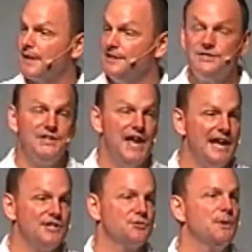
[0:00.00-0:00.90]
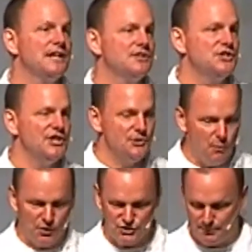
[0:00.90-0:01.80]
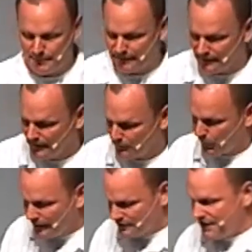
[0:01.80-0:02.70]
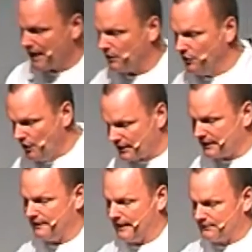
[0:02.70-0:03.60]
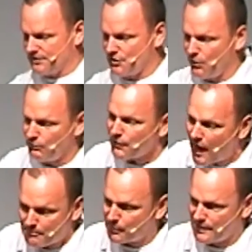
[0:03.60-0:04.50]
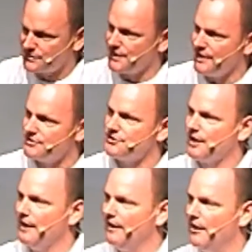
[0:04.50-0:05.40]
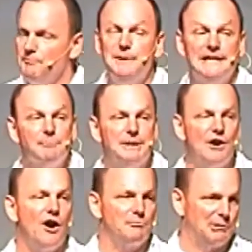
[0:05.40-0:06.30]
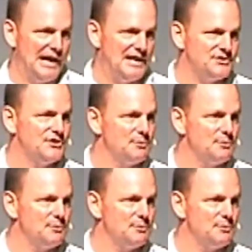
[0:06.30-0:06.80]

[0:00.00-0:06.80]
And today, as we continue worshiping, we're going to take a look and, at this whole thought process of being beyond blessed.